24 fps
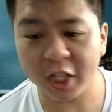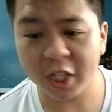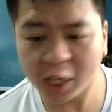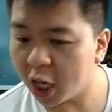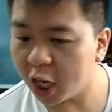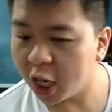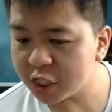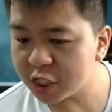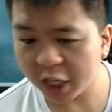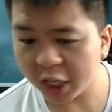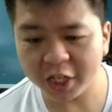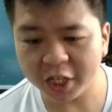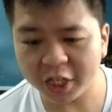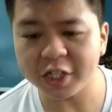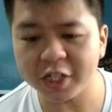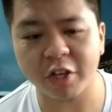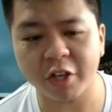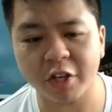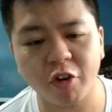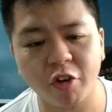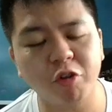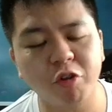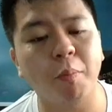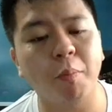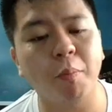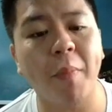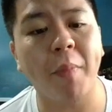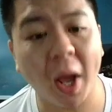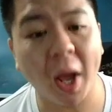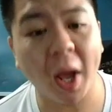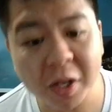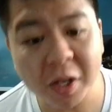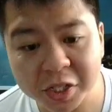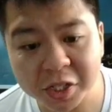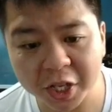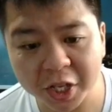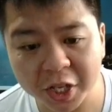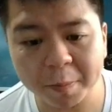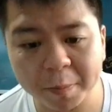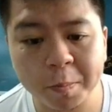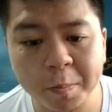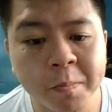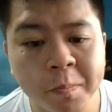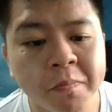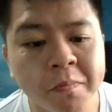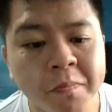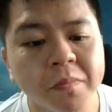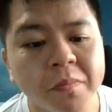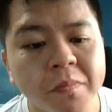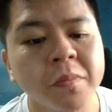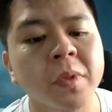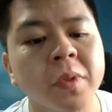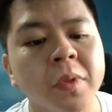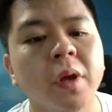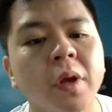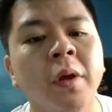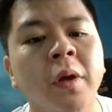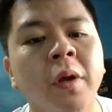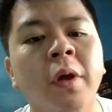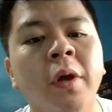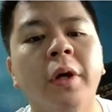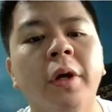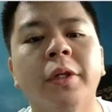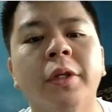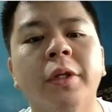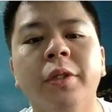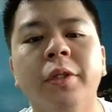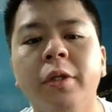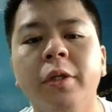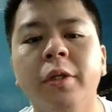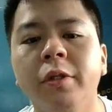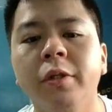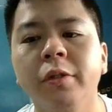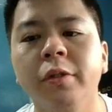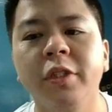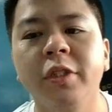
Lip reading: cards like this, they're trying to balance it. So